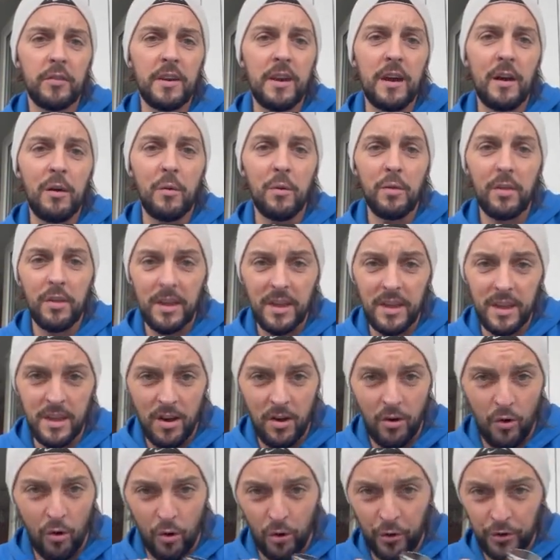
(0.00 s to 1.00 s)
Now the
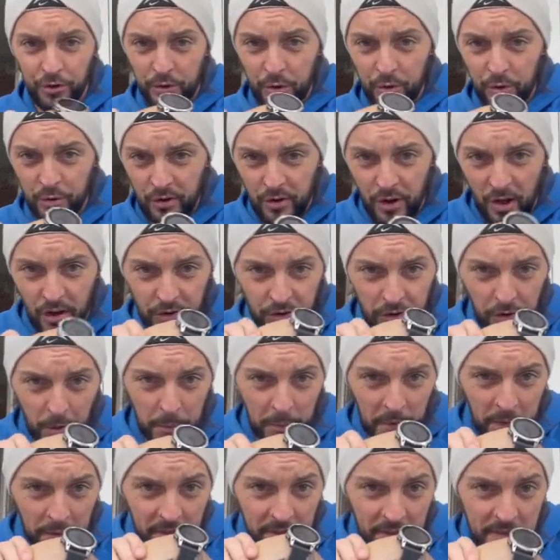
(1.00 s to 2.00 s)
auto start stop on